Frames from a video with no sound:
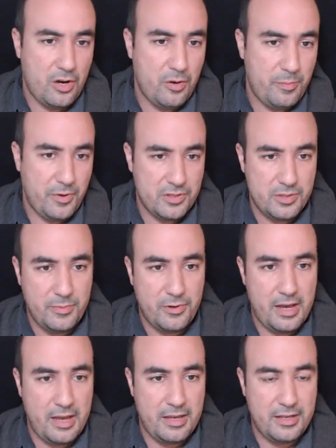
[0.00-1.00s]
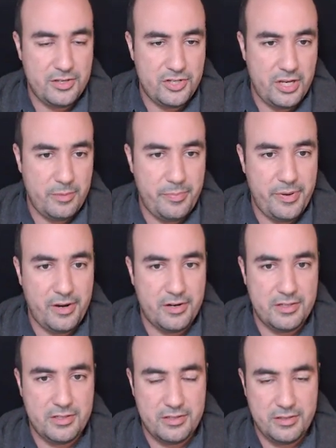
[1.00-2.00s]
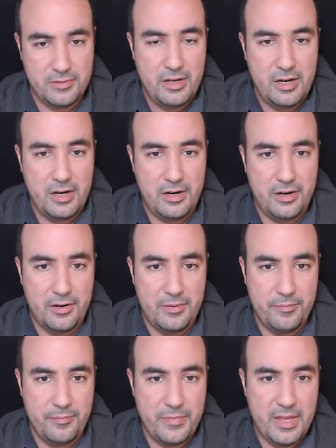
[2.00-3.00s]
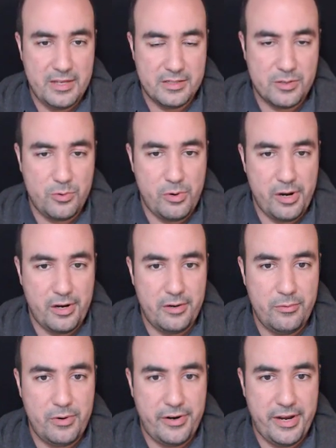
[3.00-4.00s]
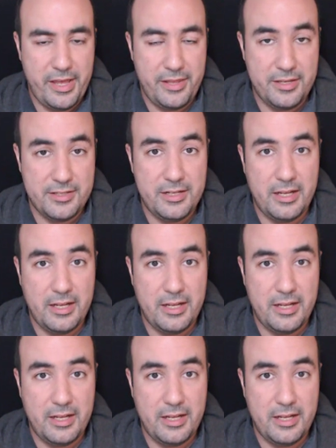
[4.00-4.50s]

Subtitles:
all possible I and j pairs are n squared, where n is the